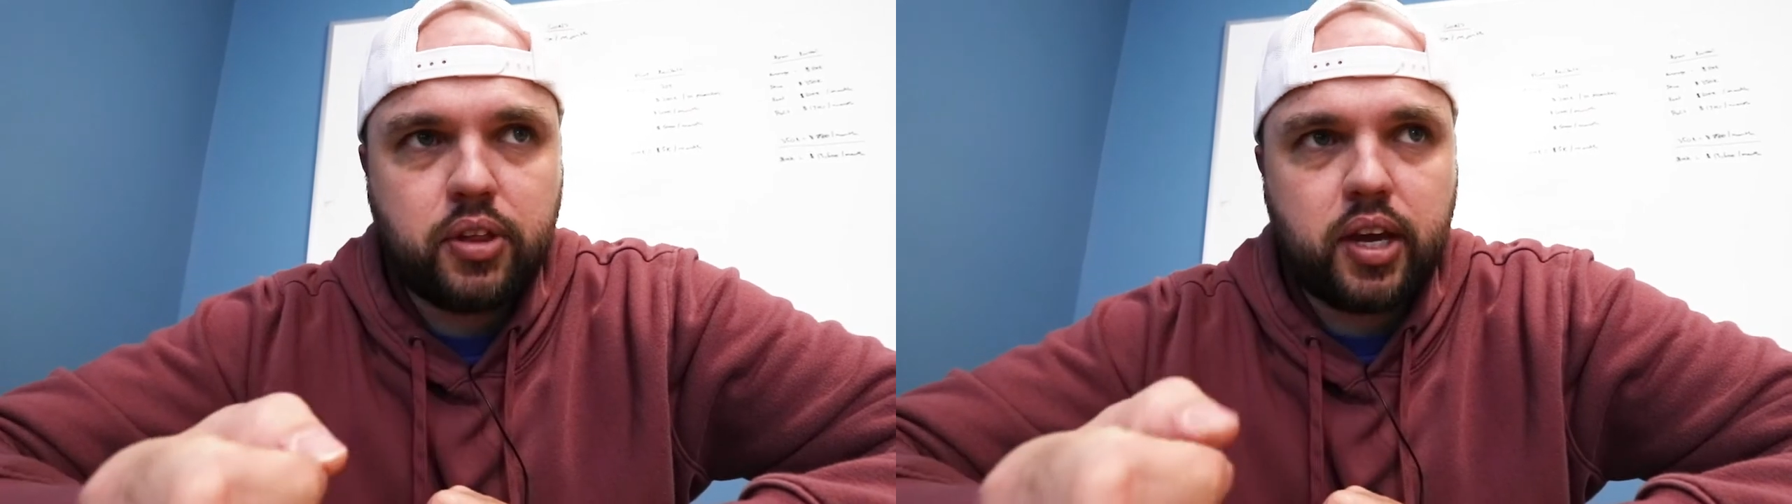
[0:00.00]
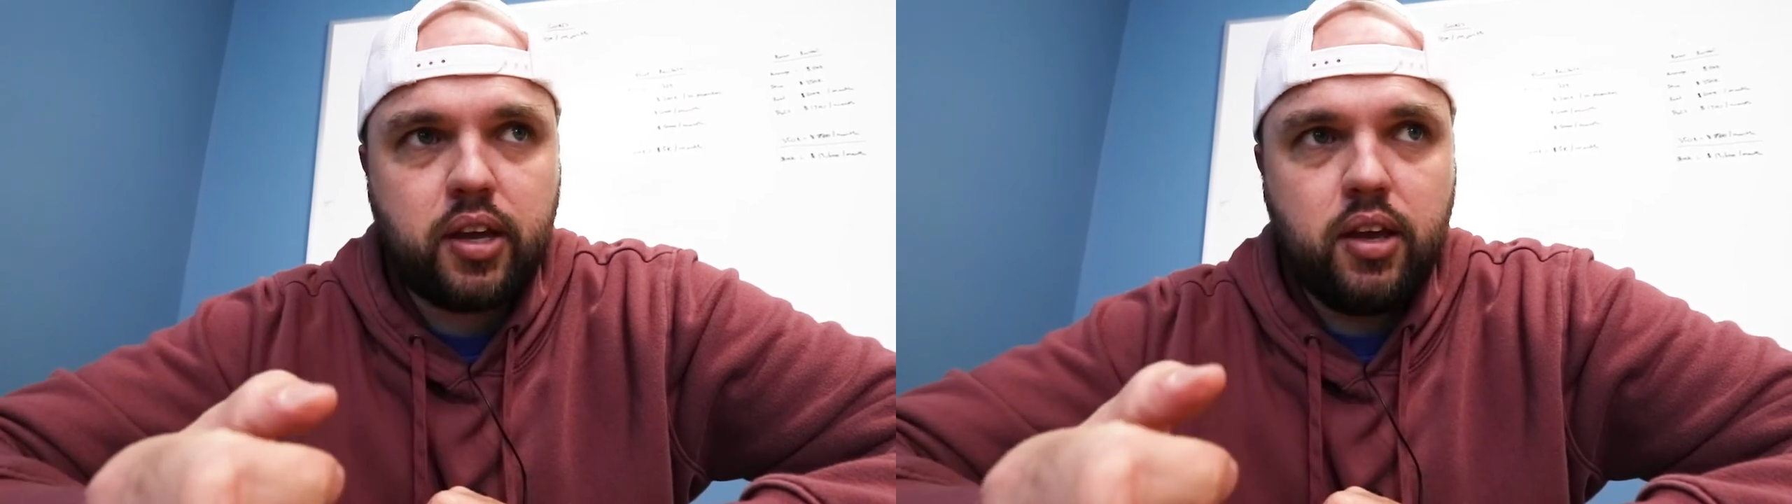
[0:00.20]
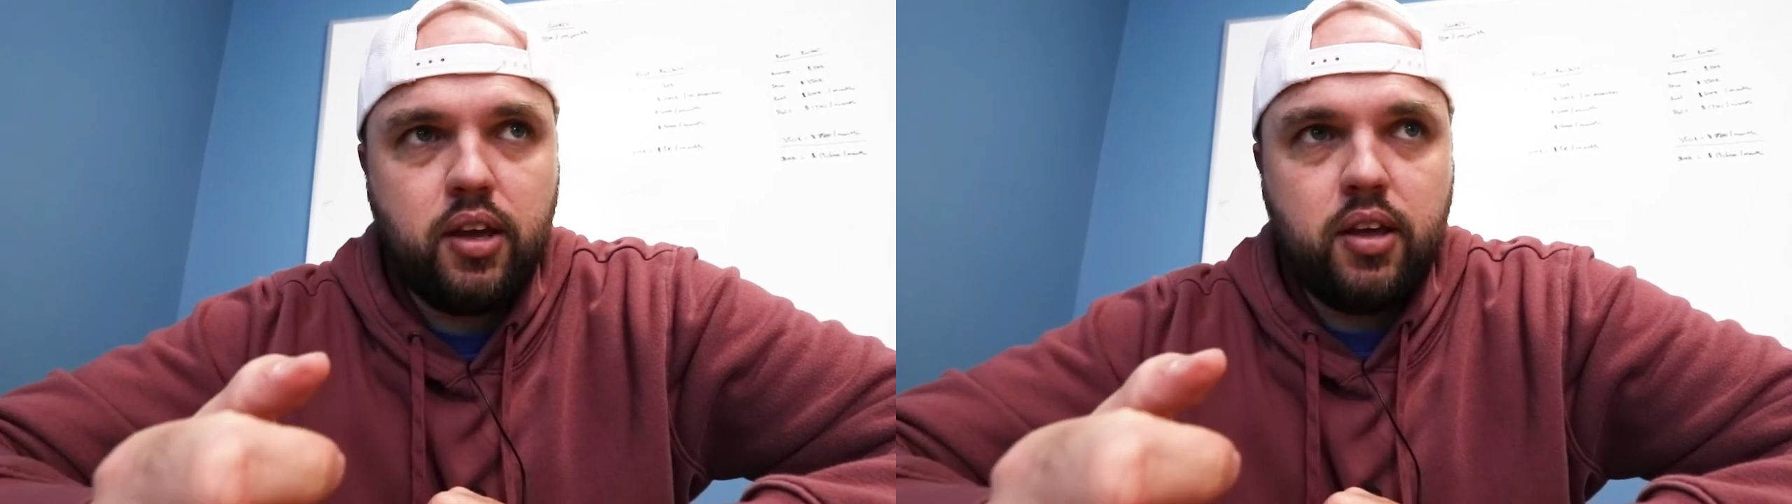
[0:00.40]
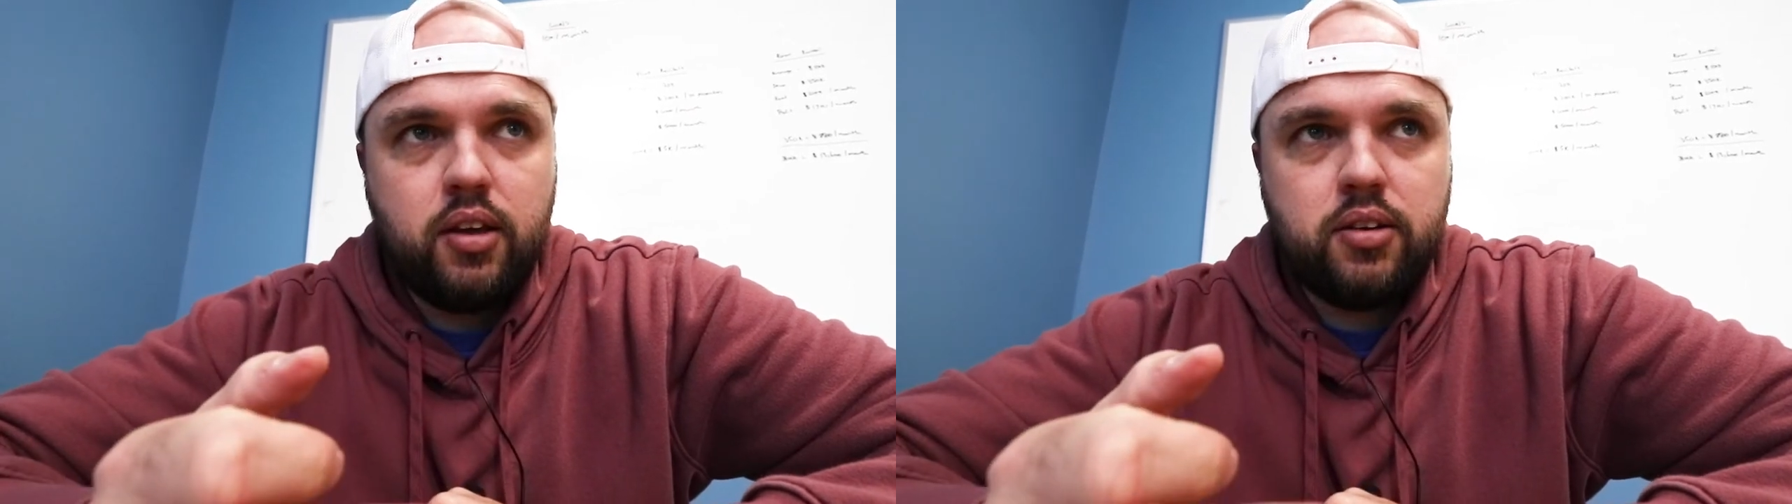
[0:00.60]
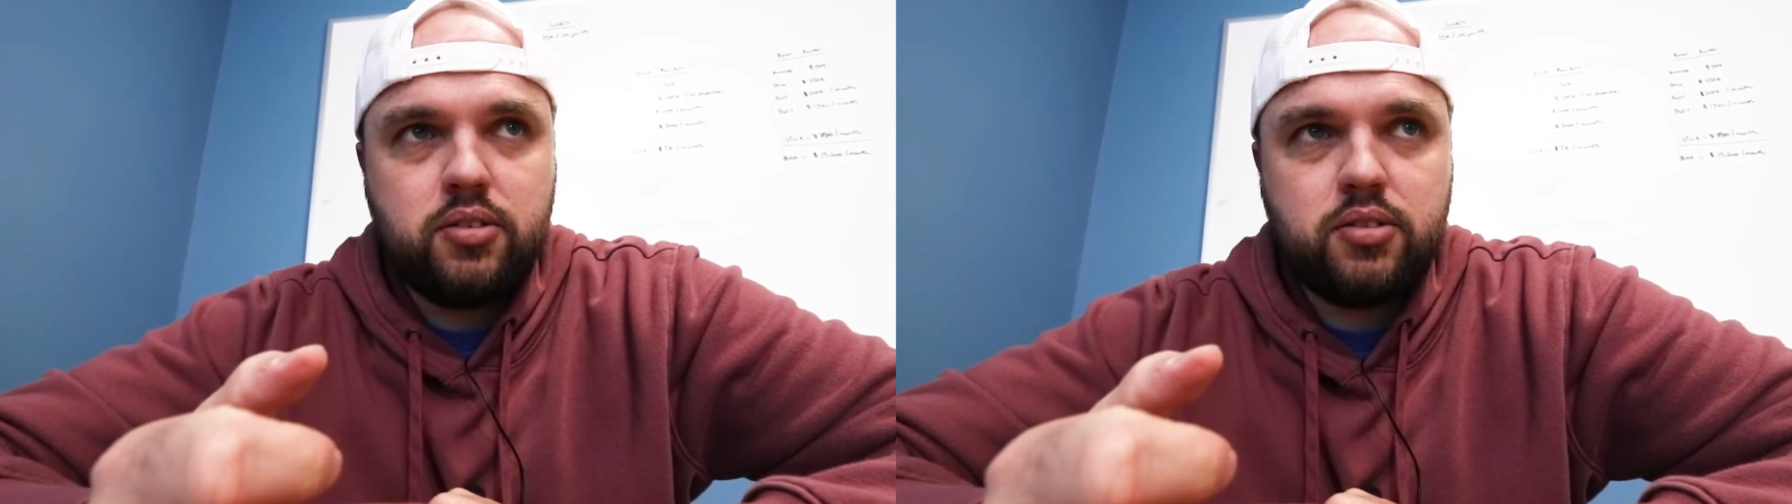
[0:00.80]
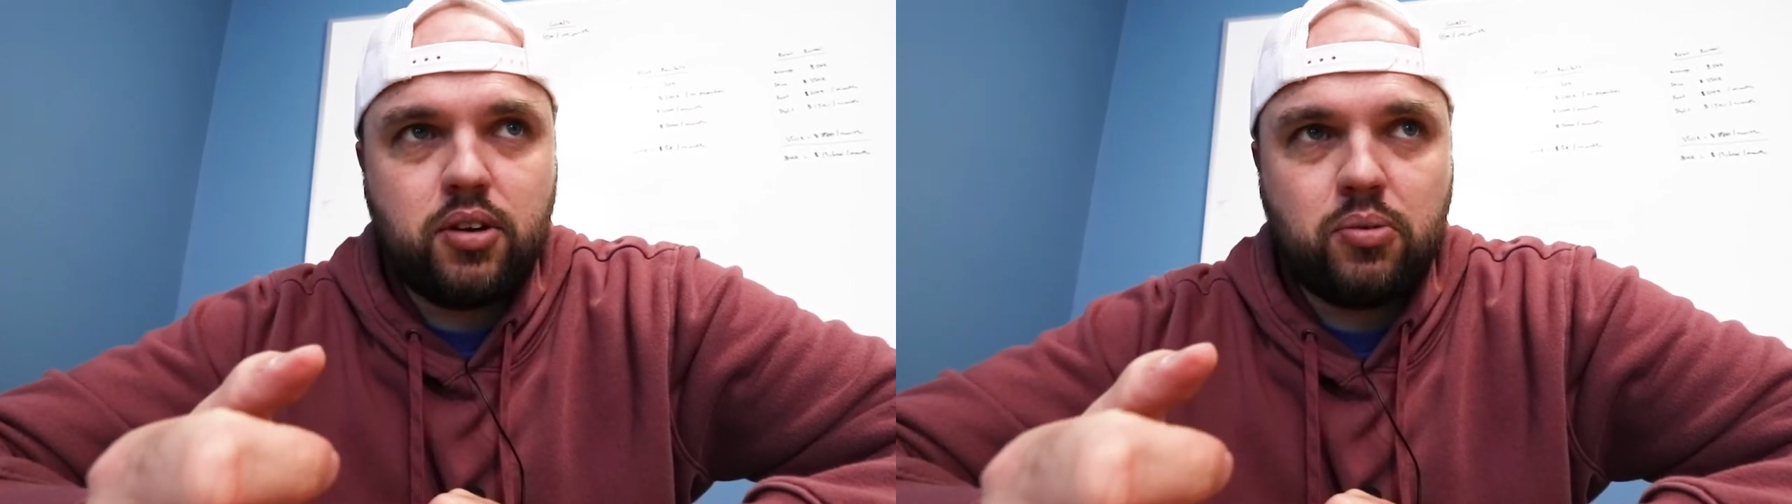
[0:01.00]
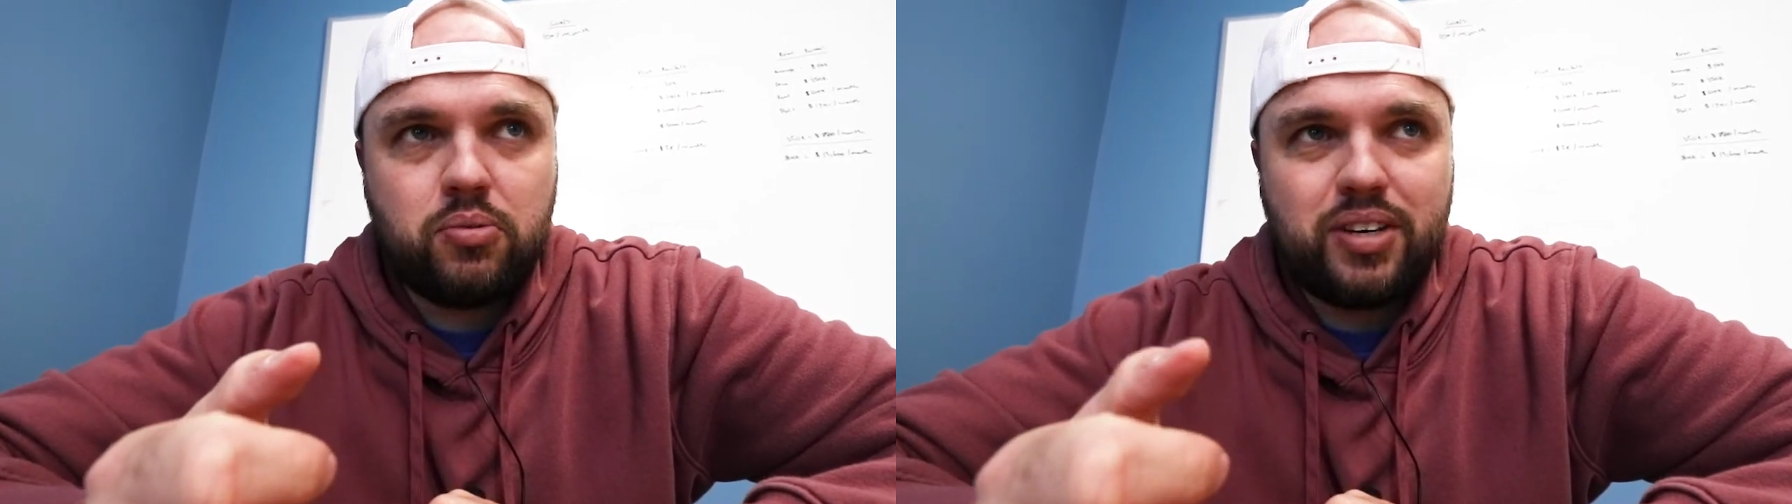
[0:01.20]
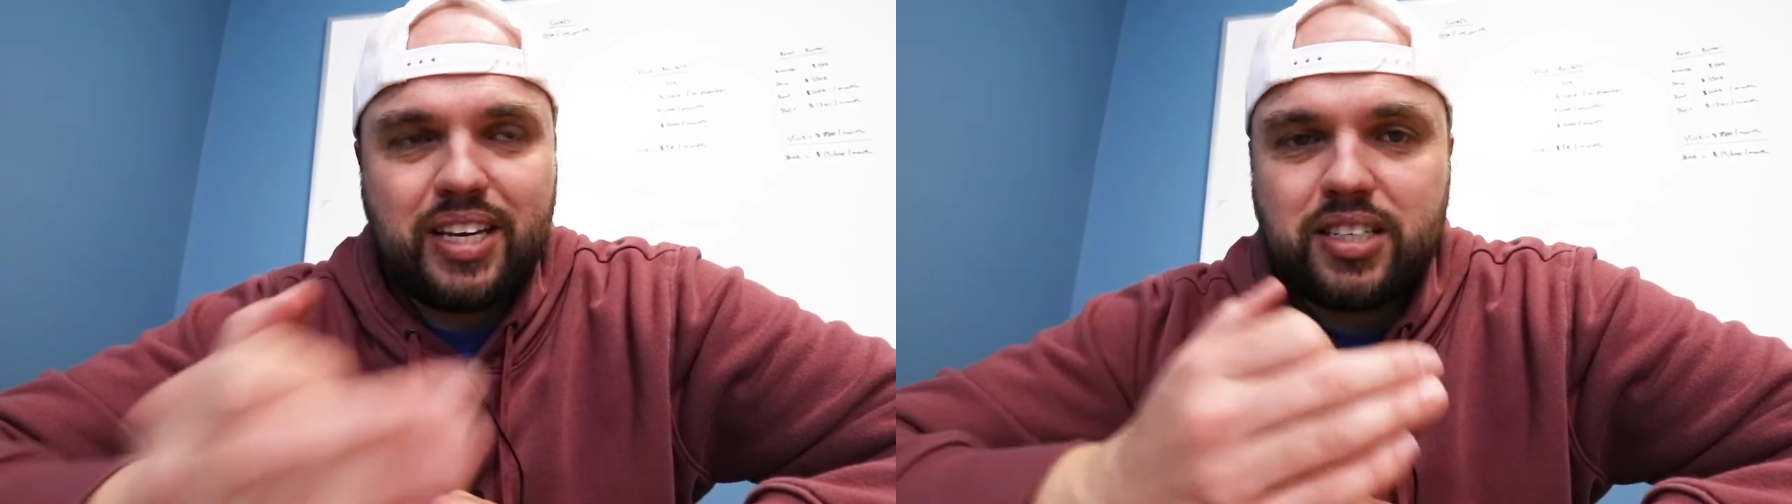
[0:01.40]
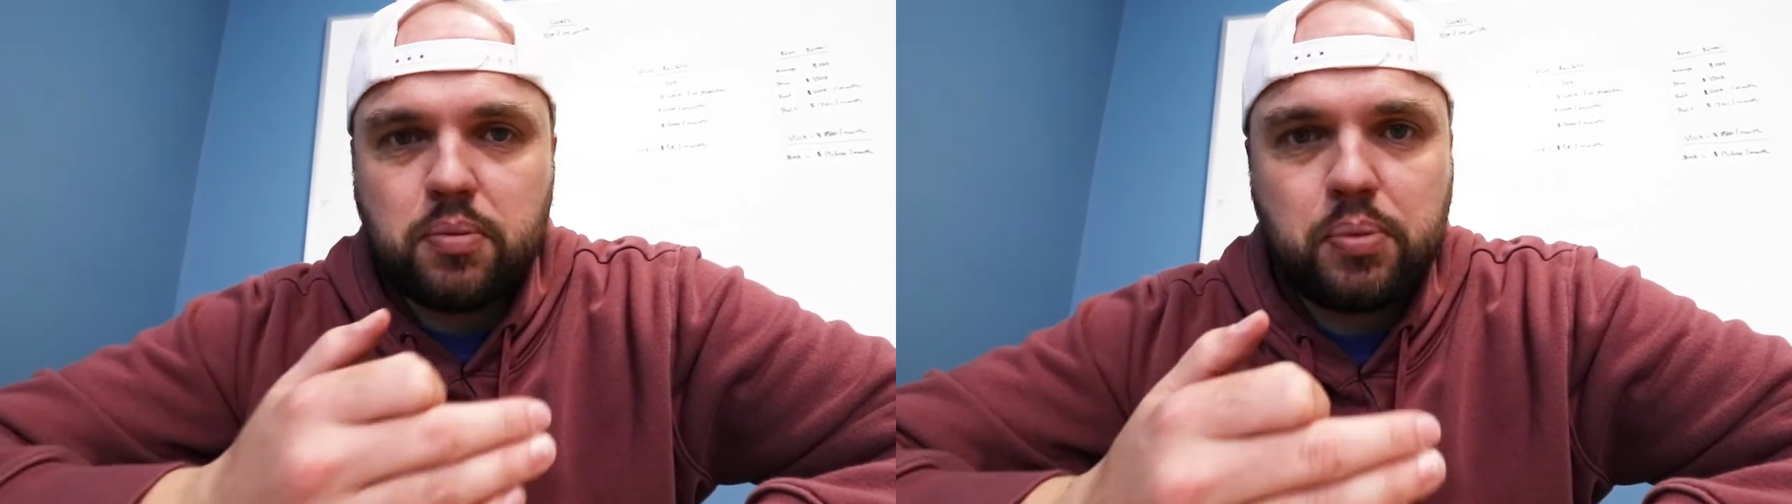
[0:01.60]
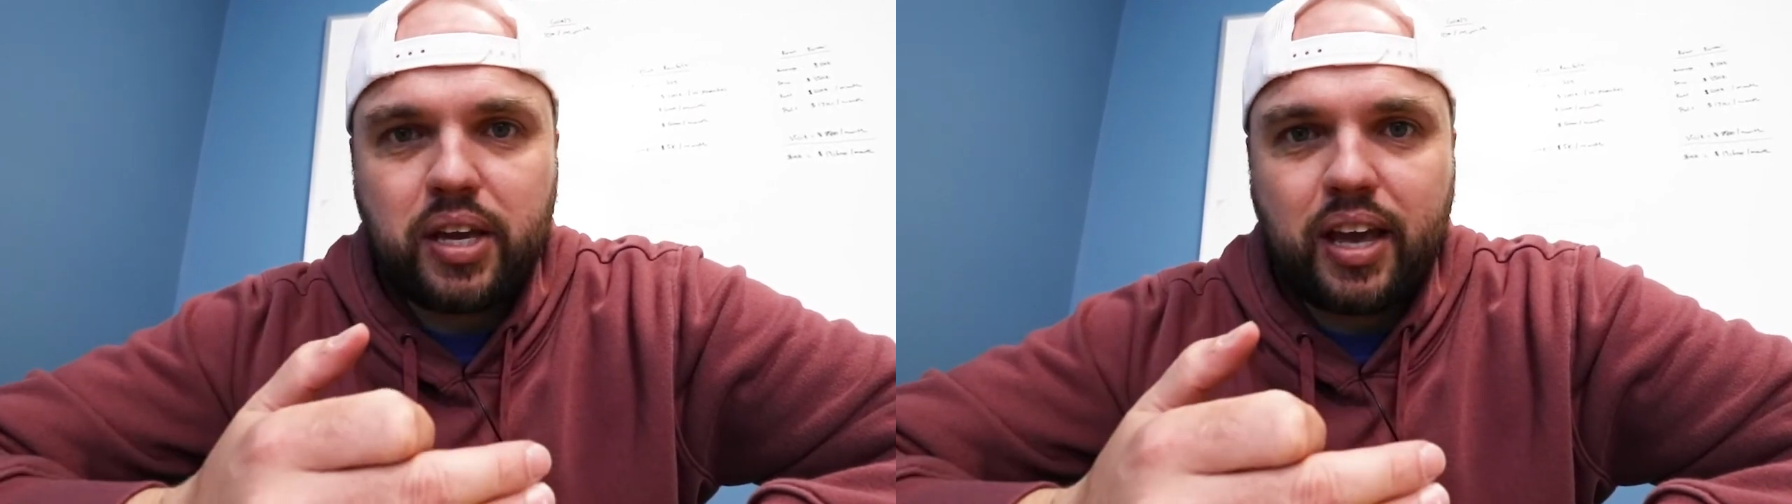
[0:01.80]
They don't need
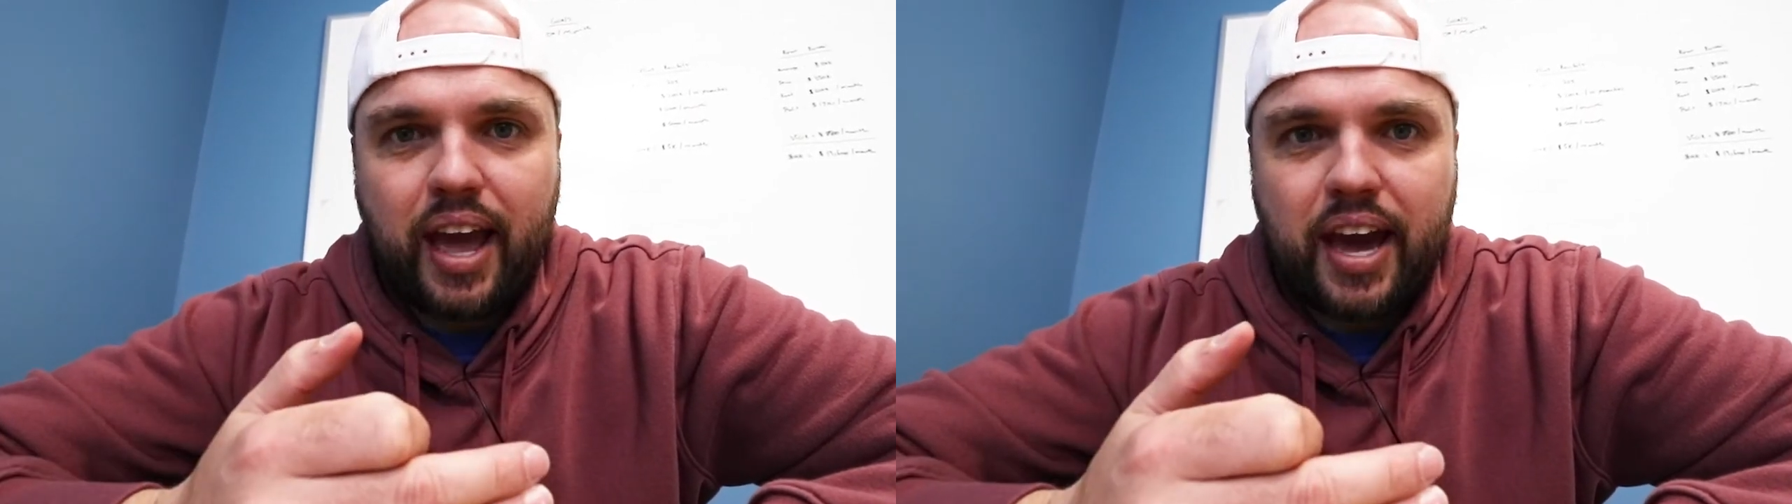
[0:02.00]
to be